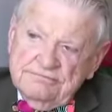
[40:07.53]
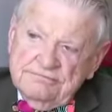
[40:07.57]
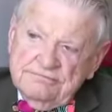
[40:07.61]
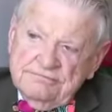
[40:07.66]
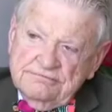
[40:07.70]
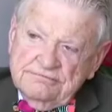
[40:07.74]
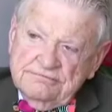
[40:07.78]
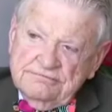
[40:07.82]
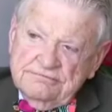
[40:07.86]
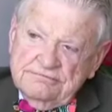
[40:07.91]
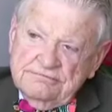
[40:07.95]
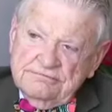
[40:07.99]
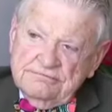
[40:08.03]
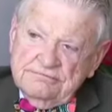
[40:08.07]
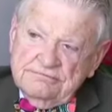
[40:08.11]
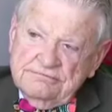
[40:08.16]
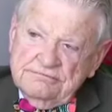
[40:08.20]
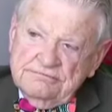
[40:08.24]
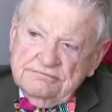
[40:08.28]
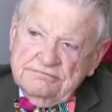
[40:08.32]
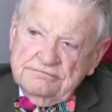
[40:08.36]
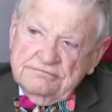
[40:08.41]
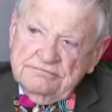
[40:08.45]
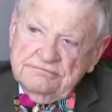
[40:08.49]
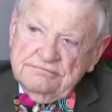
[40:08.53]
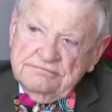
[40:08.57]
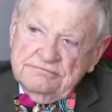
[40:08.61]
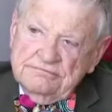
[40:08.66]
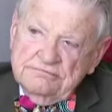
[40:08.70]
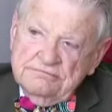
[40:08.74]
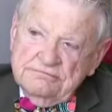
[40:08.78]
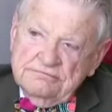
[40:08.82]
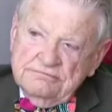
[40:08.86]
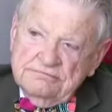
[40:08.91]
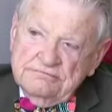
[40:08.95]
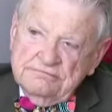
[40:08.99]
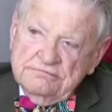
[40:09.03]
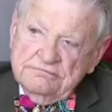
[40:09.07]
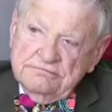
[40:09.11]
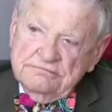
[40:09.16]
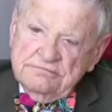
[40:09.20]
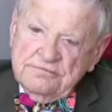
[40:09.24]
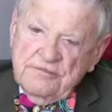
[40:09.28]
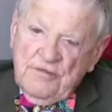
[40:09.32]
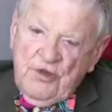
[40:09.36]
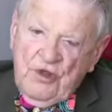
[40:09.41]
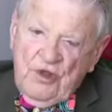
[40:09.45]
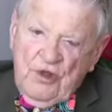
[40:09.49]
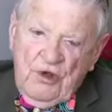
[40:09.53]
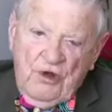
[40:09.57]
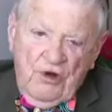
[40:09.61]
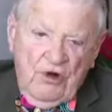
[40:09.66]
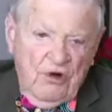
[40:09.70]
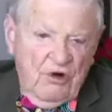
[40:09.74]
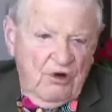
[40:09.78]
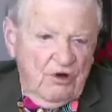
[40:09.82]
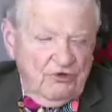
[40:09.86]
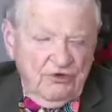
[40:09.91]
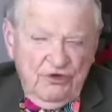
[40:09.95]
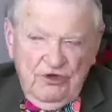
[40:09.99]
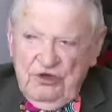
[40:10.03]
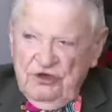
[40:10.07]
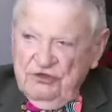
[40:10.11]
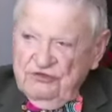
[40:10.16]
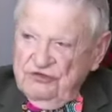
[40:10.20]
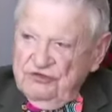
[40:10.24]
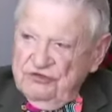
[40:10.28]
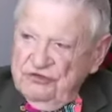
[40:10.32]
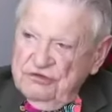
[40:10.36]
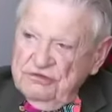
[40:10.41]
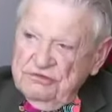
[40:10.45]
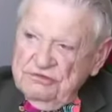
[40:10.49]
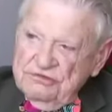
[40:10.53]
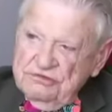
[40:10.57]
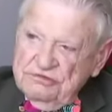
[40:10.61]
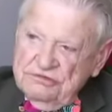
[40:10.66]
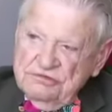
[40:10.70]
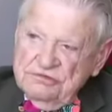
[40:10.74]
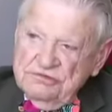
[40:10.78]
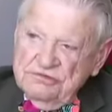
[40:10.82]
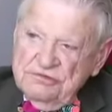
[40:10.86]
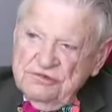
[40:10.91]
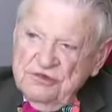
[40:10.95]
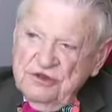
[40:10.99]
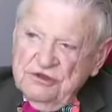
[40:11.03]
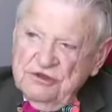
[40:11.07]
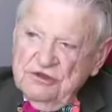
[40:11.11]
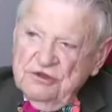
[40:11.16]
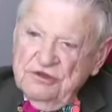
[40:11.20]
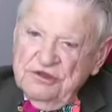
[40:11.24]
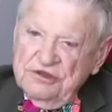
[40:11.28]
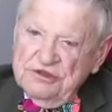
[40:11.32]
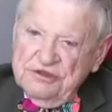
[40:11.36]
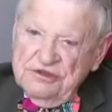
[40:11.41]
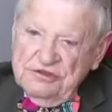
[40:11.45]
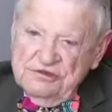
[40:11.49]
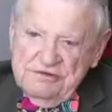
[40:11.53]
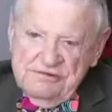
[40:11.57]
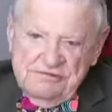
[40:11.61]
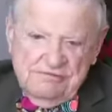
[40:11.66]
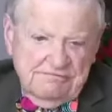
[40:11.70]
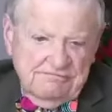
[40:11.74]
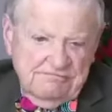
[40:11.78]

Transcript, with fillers: Because you, you can find a lot in that footage. Oh, yes. No question.